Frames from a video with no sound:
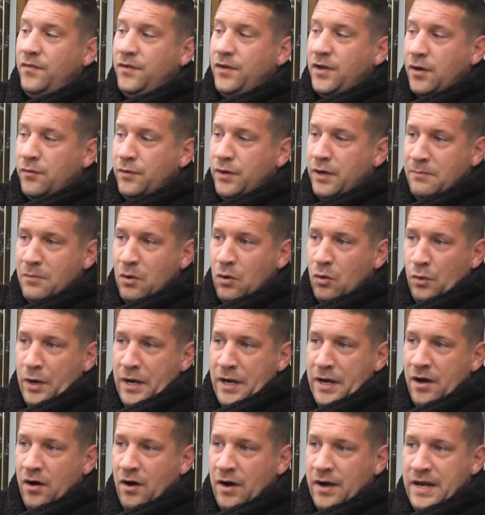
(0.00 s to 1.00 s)
The only
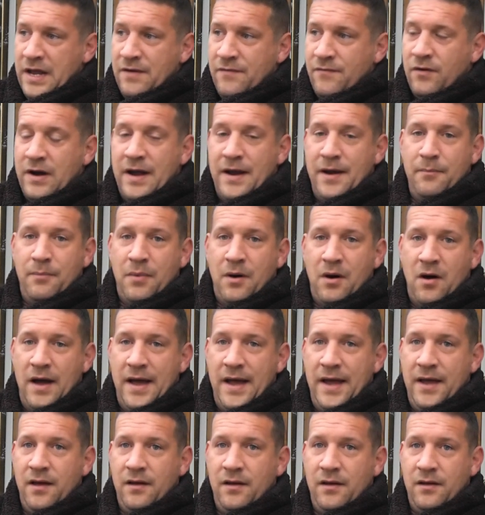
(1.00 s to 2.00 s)
morning that I never had a
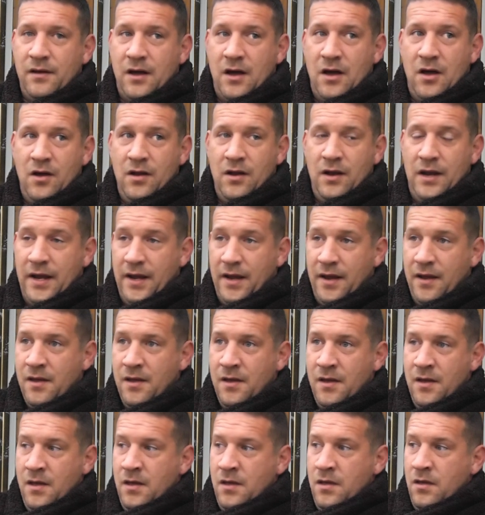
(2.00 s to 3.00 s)
bite early,
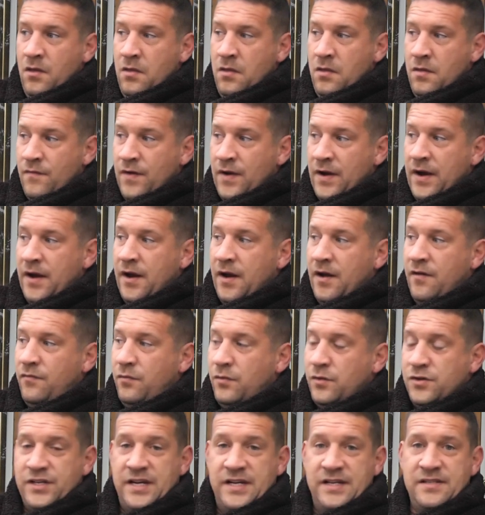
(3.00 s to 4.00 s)
funny enough,
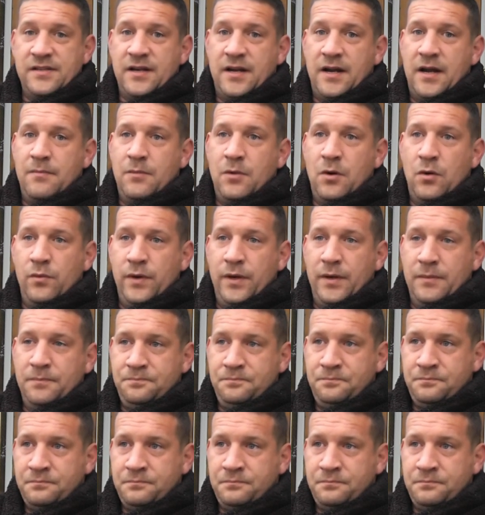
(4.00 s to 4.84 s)
was yesterday morning.